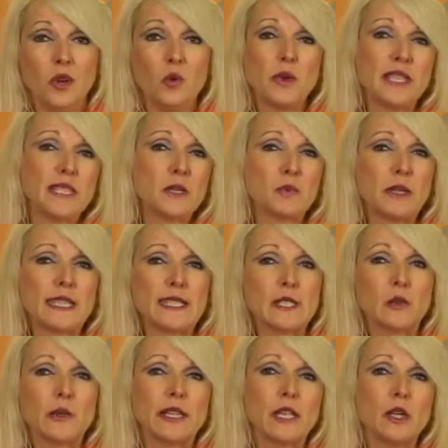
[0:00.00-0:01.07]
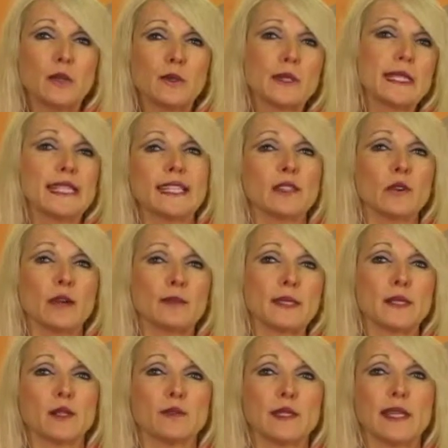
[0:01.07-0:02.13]
Well, this brings to a close another
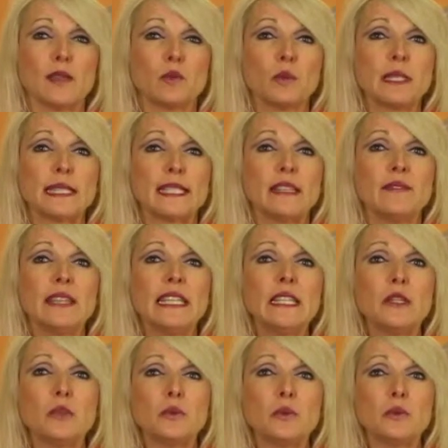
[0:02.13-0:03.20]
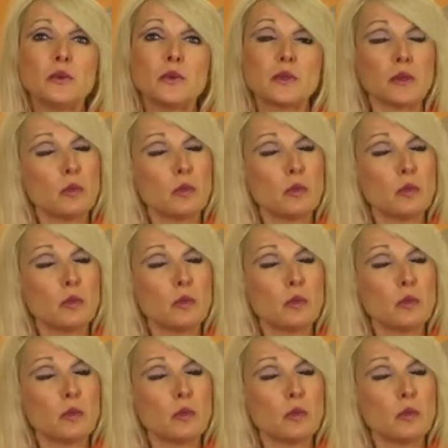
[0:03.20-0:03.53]
episode of Southwest T V News,